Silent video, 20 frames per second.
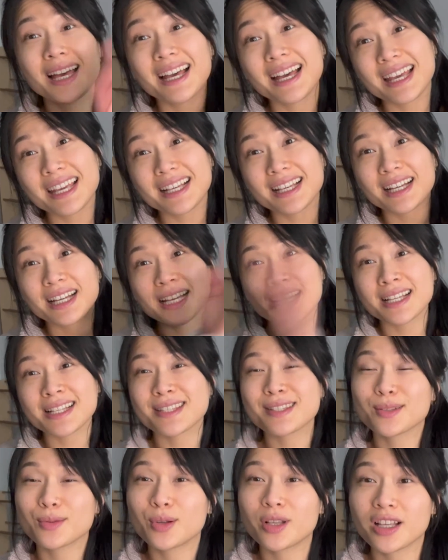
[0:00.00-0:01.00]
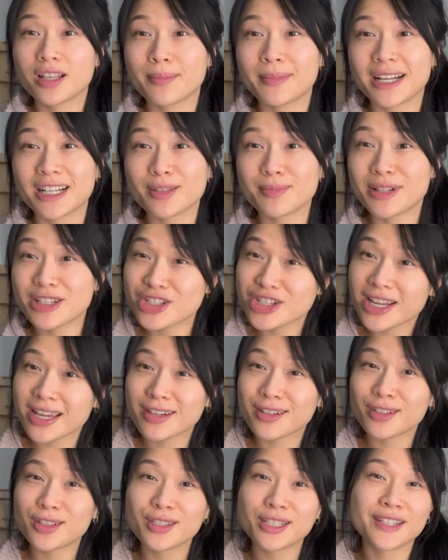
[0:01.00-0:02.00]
Hi guys, welcome back to my channel.